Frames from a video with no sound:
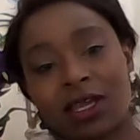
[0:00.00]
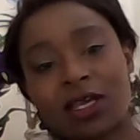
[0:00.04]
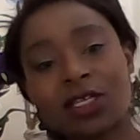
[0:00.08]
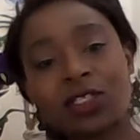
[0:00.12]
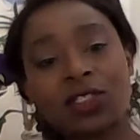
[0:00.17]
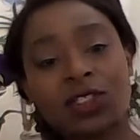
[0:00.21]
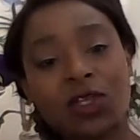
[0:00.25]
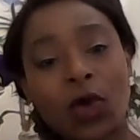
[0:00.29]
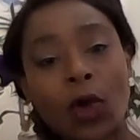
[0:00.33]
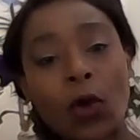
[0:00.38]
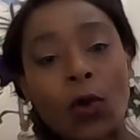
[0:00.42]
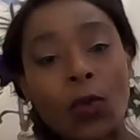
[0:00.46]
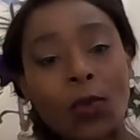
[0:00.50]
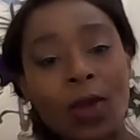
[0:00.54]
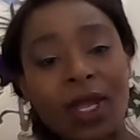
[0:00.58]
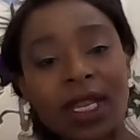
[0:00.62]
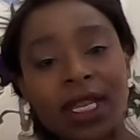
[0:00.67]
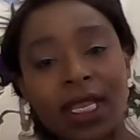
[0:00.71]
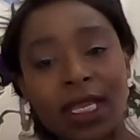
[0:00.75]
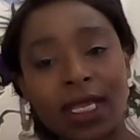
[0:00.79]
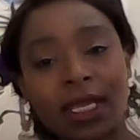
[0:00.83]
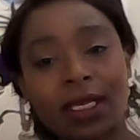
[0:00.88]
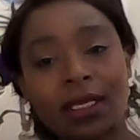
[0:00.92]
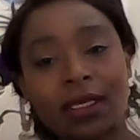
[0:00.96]
There's so
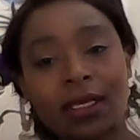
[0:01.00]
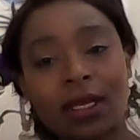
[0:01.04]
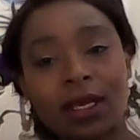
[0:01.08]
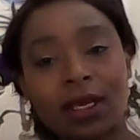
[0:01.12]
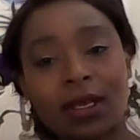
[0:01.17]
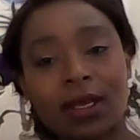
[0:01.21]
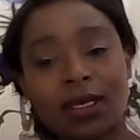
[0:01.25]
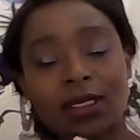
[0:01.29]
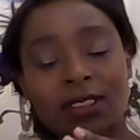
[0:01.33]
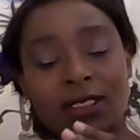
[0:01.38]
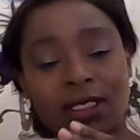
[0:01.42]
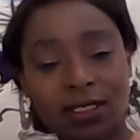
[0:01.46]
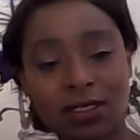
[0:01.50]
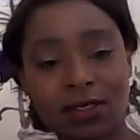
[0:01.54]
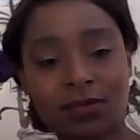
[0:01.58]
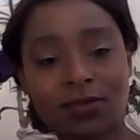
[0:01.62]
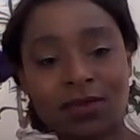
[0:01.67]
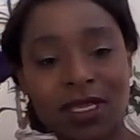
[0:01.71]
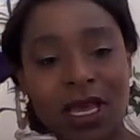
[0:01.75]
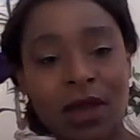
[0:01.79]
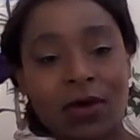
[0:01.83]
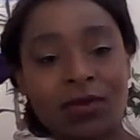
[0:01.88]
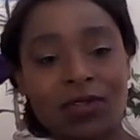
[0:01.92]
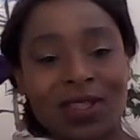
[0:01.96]
many
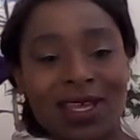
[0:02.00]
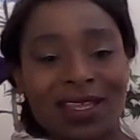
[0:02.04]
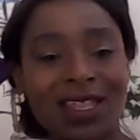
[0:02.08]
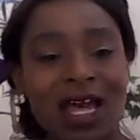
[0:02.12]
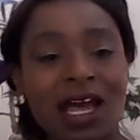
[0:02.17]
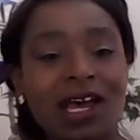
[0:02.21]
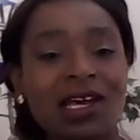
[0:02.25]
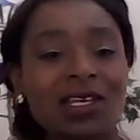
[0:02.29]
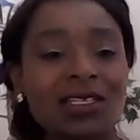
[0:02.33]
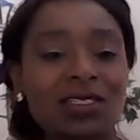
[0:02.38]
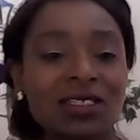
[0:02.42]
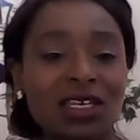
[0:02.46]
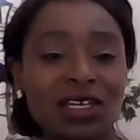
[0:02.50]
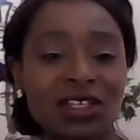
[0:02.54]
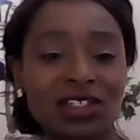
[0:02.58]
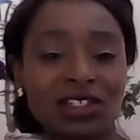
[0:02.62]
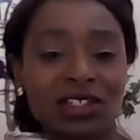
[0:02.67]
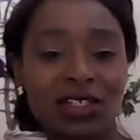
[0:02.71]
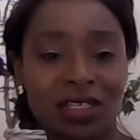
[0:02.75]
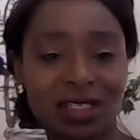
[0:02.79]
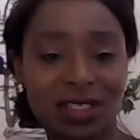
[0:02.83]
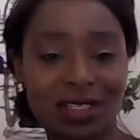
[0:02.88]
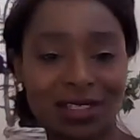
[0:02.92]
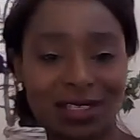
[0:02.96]
systems out there that are
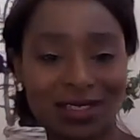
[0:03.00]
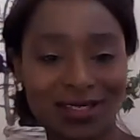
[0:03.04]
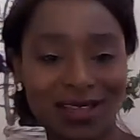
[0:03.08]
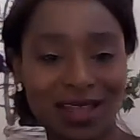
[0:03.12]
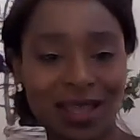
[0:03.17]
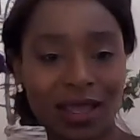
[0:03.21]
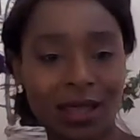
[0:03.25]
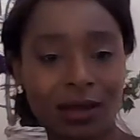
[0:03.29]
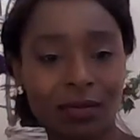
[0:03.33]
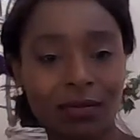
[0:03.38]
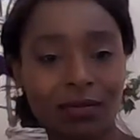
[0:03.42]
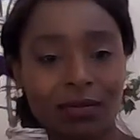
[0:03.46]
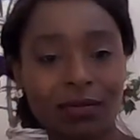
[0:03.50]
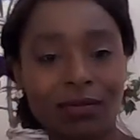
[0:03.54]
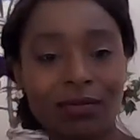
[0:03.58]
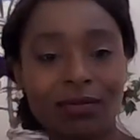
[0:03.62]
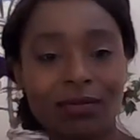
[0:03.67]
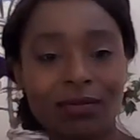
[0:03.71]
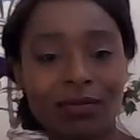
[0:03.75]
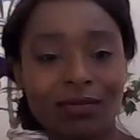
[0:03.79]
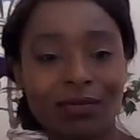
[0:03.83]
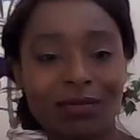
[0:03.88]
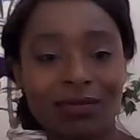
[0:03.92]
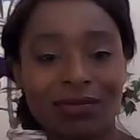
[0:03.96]
essentially the same.
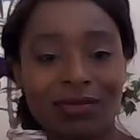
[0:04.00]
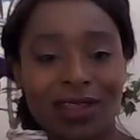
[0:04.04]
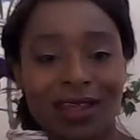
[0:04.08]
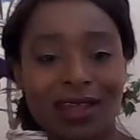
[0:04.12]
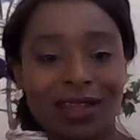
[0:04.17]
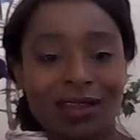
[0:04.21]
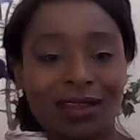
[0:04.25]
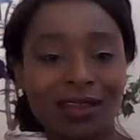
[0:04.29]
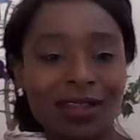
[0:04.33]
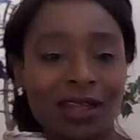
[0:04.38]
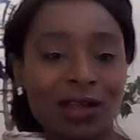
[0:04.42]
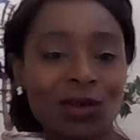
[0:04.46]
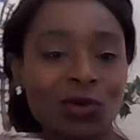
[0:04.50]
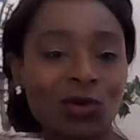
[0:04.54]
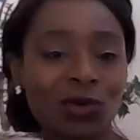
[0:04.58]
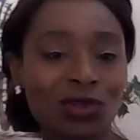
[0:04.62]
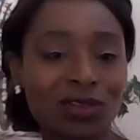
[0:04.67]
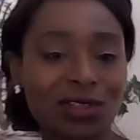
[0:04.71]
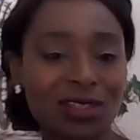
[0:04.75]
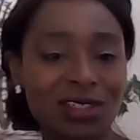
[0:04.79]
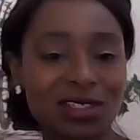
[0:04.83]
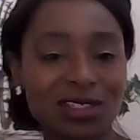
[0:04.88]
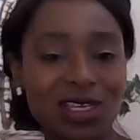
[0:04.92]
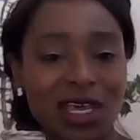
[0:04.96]
They
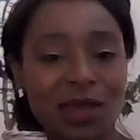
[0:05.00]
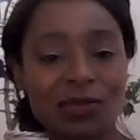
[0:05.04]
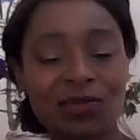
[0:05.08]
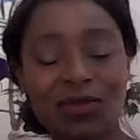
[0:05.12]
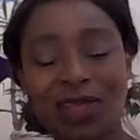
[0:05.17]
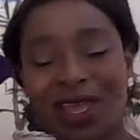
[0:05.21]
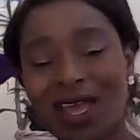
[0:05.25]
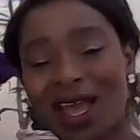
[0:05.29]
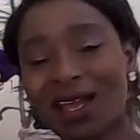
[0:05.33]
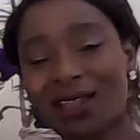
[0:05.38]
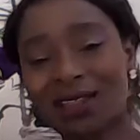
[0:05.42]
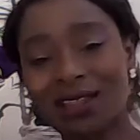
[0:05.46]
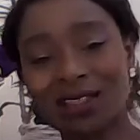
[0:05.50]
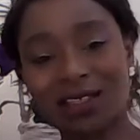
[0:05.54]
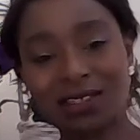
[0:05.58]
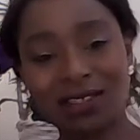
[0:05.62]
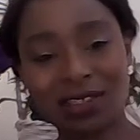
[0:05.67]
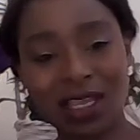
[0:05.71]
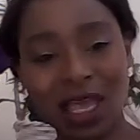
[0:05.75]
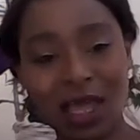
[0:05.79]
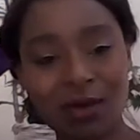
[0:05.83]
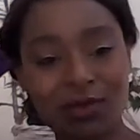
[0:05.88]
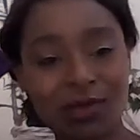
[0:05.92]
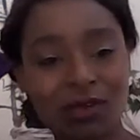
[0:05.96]
look the same, they act the
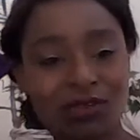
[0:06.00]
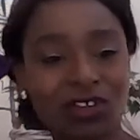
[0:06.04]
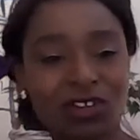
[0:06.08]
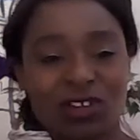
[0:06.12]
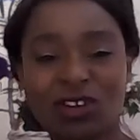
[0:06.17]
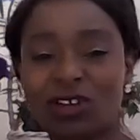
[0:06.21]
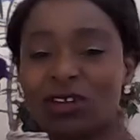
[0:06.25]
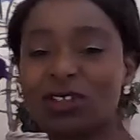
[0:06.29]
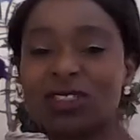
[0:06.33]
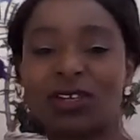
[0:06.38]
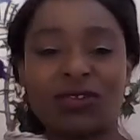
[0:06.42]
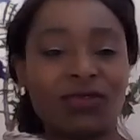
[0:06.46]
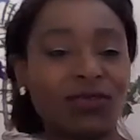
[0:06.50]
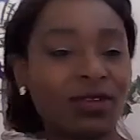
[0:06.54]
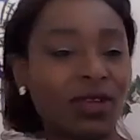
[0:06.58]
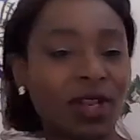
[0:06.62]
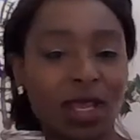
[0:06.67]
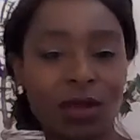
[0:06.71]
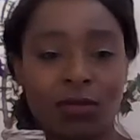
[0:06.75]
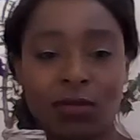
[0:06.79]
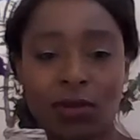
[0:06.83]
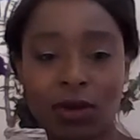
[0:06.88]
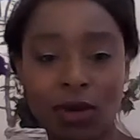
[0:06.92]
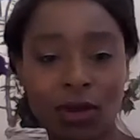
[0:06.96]
same, they've just got a different
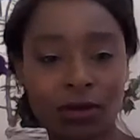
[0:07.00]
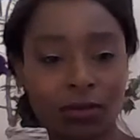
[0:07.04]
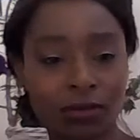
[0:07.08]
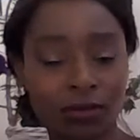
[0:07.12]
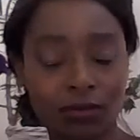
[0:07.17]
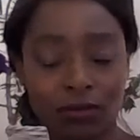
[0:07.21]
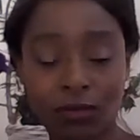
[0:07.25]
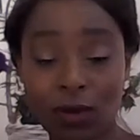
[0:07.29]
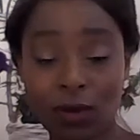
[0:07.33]
label on.